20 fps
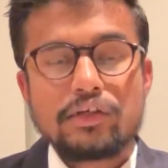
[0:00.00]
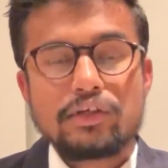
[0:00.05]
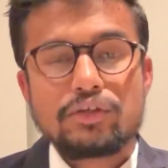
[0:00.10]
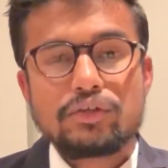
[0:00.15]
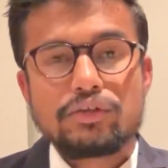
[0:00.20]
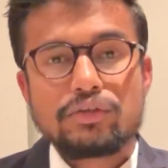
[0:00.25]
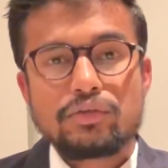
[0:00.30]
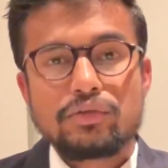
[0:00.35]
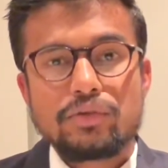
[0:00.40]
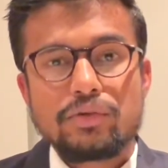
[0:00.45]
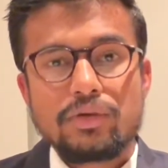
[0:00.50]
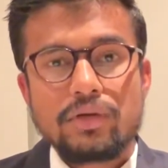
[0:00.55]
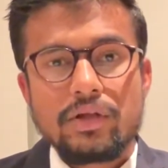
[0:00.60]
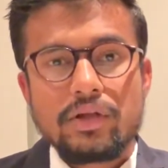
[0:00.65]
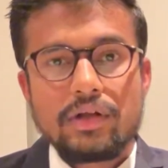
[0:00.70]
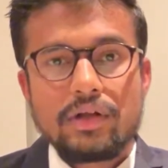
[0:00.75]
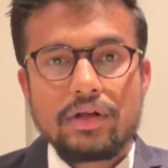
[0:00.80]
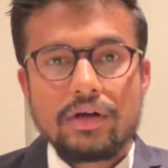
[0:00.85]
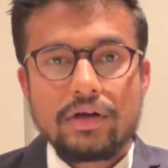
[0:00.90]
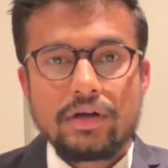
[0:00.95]
So
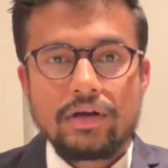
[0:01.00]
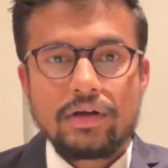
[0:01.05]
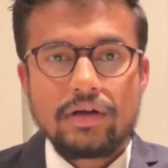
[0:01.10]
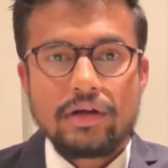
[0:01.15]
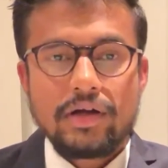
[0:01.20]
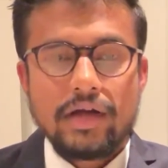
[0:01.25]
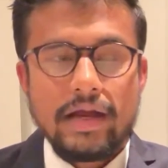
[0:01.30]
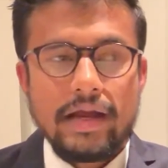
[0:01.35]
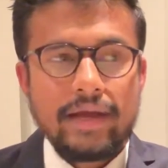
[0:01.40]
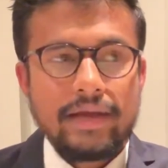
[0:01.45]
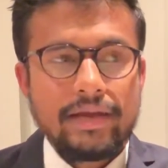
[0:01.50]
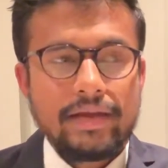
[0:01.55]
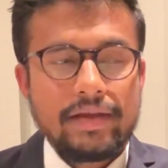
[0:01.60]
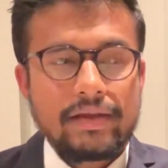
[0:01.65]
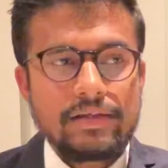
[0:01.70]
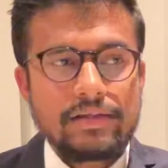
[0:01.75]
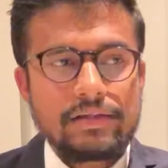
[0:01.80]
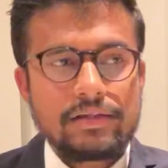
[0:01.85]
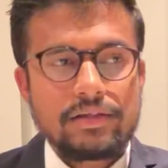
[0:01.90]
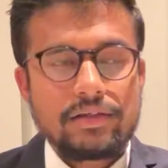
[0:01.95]
I
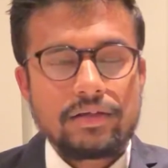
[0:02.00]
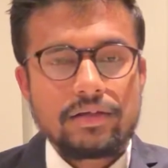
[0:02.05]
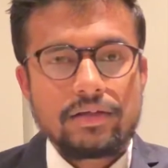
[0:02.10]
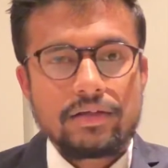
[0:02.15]
guess